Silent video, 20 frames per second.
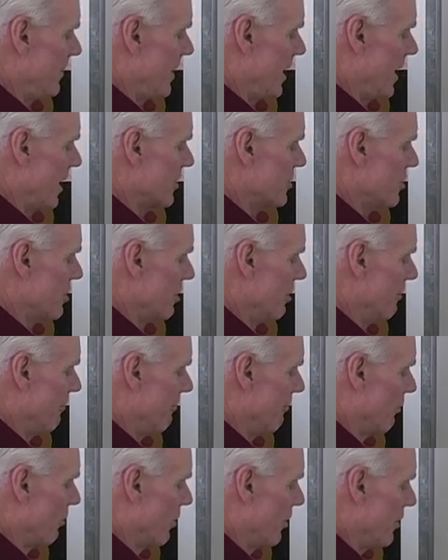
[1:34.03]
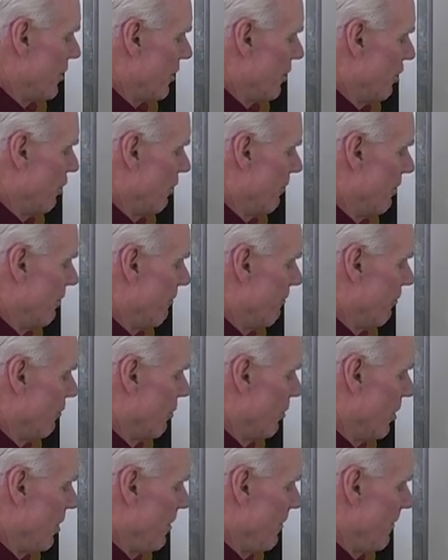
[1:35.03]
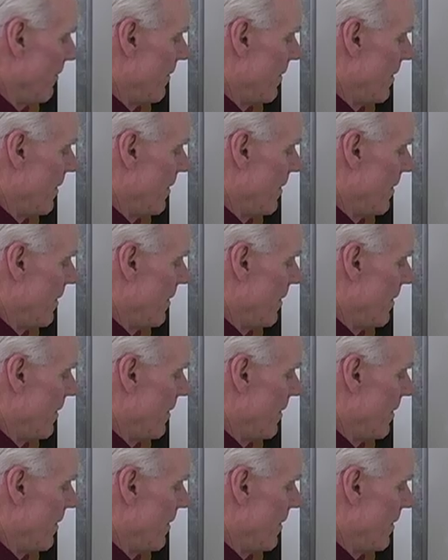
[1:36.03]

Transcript: x to the fourth over 4